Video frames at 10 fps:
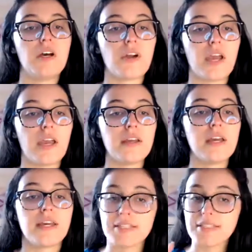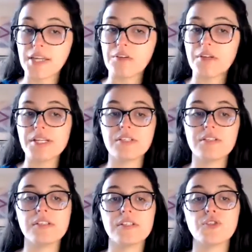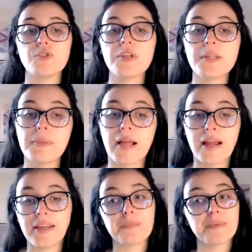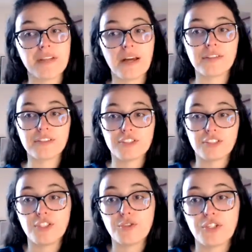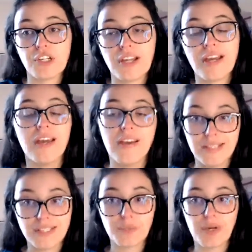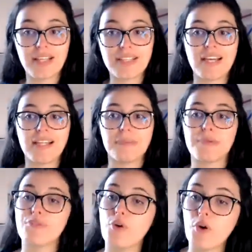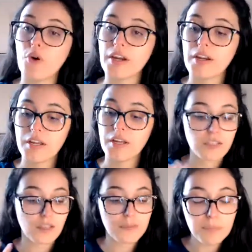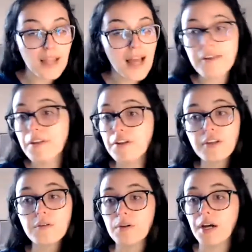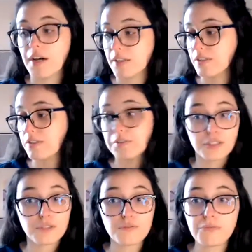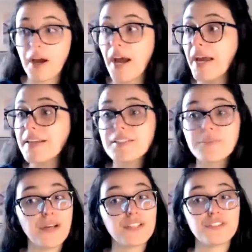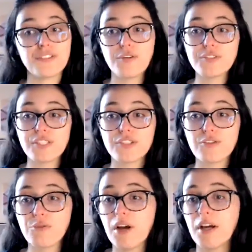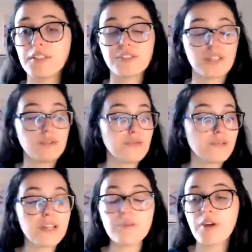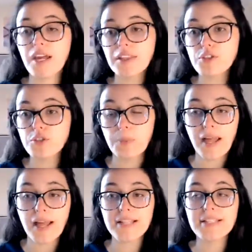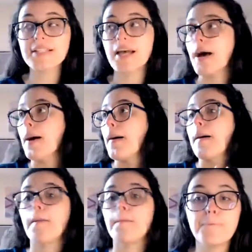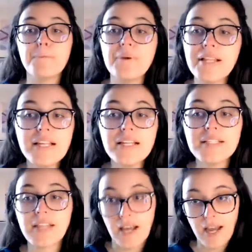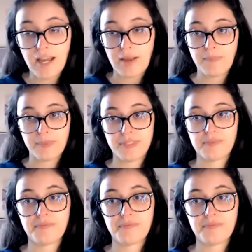Okay. The second reason is doing the planning but not the execution. And that's why I said before, you can plan all you want. You can write as much notes as you want. You can rewrite those plans a billion times.